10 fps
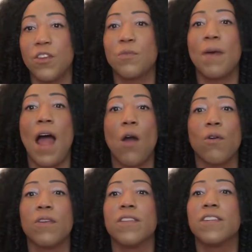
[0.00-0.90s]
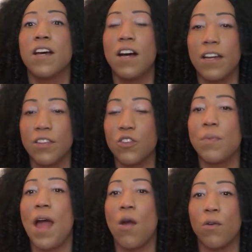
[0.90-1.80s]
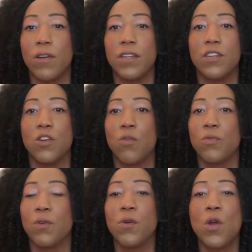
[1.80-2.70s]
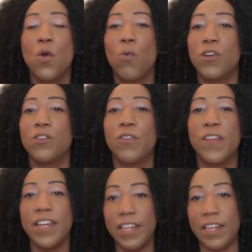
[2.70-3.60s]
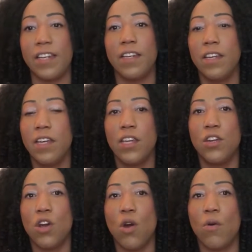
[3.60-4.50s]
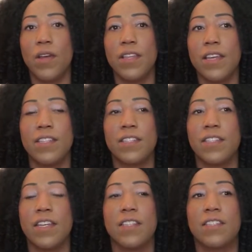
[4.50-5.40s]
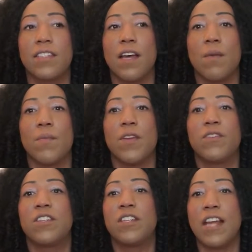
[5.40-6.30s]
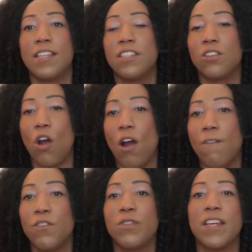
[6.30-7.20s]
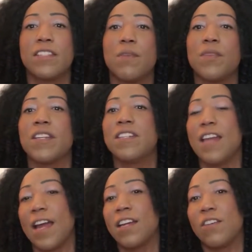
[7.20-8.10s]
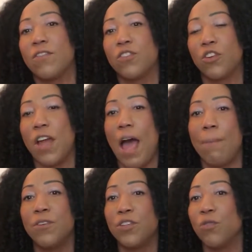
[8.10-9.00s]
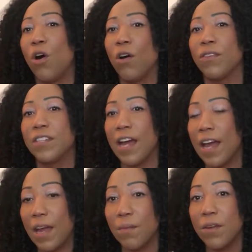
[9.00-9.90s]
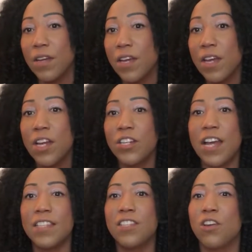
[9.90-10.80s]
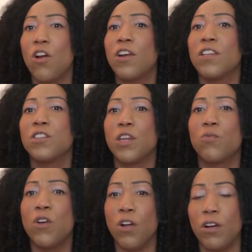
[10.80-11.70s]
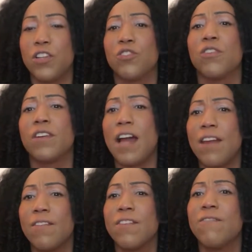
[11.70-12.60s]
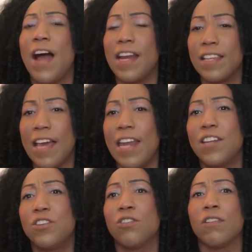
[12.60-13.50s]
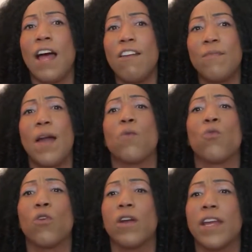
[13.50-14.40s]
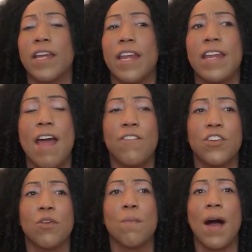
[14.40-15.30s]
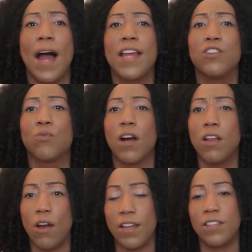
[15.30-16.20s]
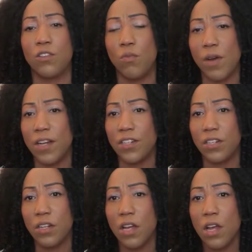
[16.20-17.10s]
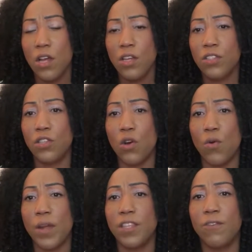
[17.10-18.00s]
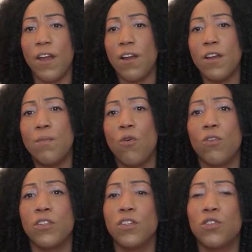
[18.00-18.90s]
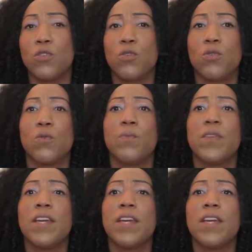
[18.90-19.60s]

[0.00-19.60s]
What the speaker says: there's power in the tongue. There's power in, what you're thinking. Chances are, if you think something's negative is going to happen to you all the time, chances are it will, because you're kind of inviting that into your life by worrying and having your mind dwell on it so much. So it's very important to